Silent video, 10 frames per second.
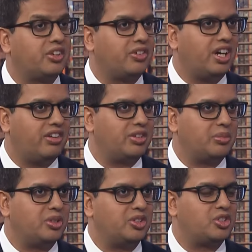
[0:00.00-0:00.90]
thank you for
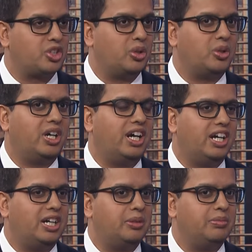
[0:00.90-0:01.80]
having me on the show.
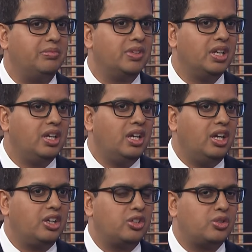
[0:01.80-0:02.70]
Um,
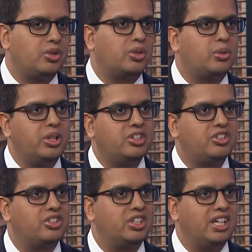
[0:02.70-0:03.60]
you know, to your
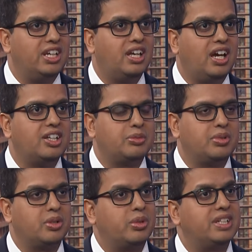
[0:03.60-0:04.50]
question, it has
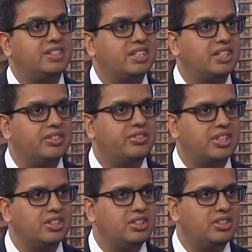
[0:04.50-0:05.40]
been quite
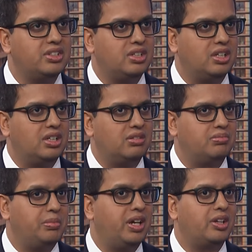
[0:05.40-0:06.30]
significant.
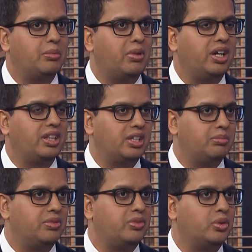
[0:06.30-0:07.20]
Uh, bear in mind
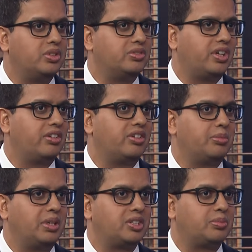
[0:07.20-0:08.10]
that before the
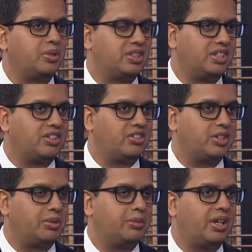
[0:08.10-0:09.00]
500 basis point
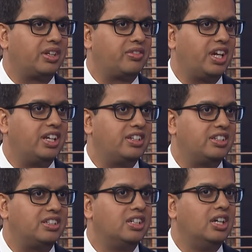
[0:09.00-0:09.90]
increase by the Bank of
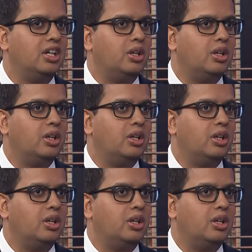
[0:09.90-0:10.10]
Canada,